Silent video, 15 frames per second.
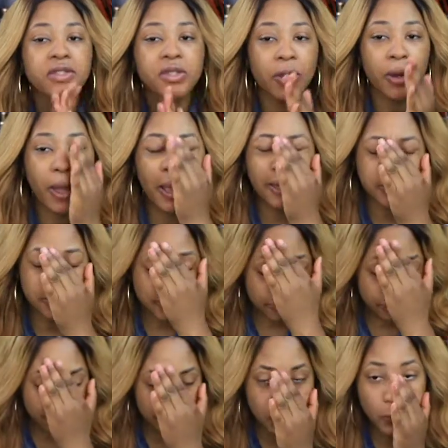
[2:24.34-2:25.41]
So I should
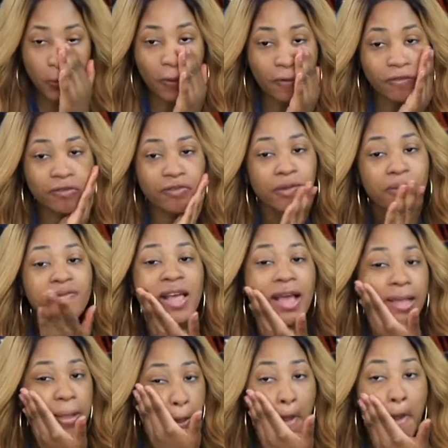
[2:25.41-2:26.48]
have known from
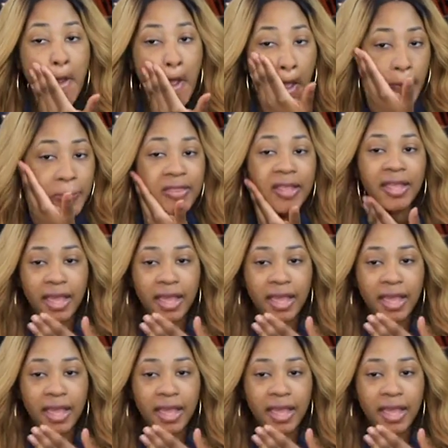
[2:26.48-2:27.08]
like the